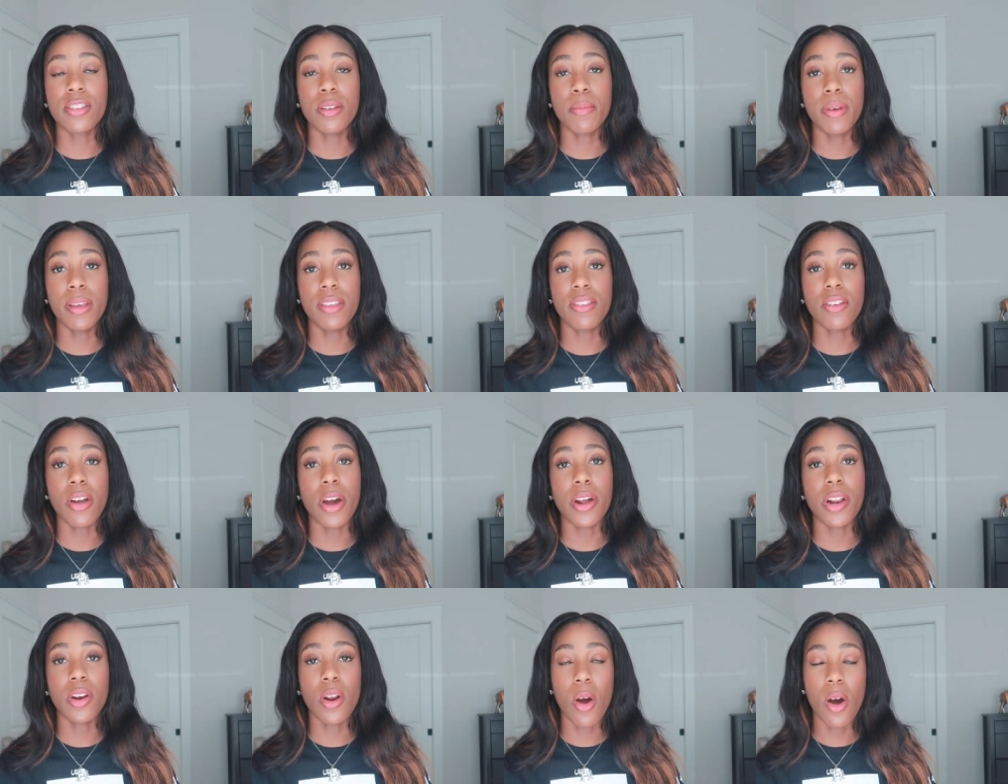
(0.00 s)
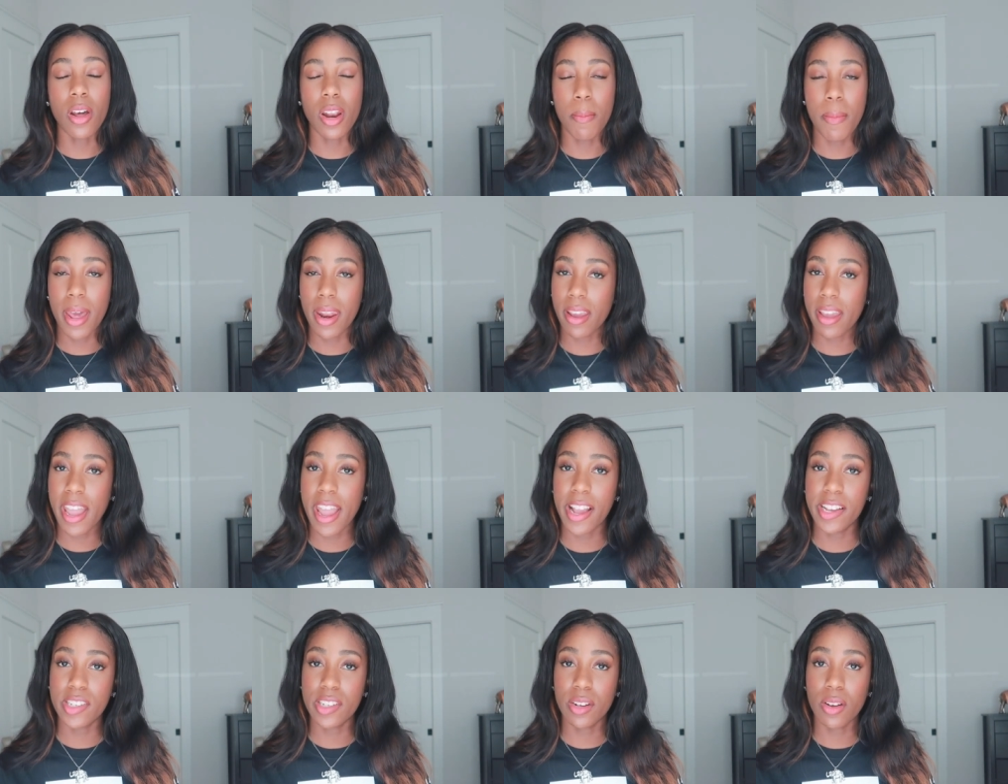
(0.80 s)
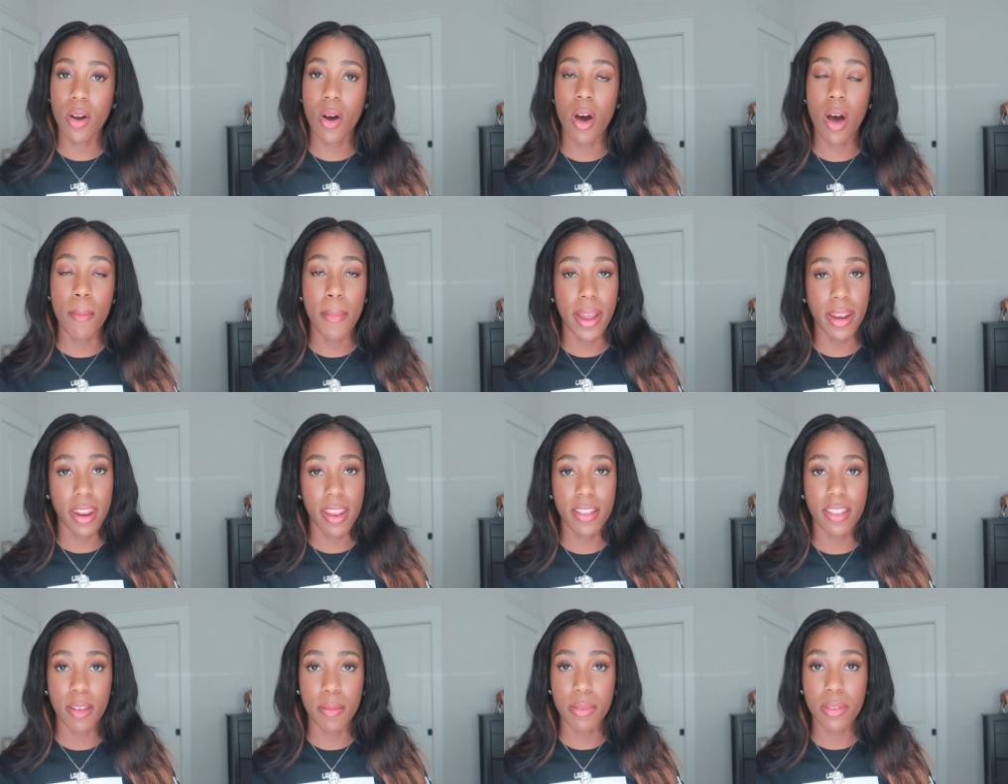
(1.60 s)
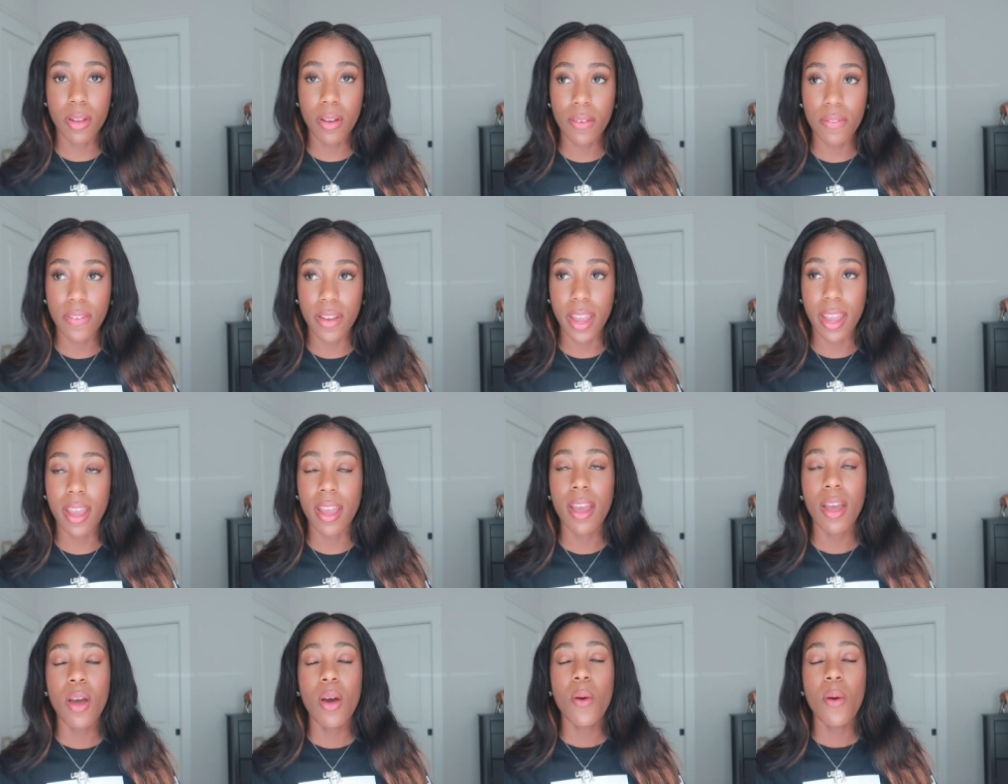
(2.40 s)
to be started on a medication called magnesium sulfate,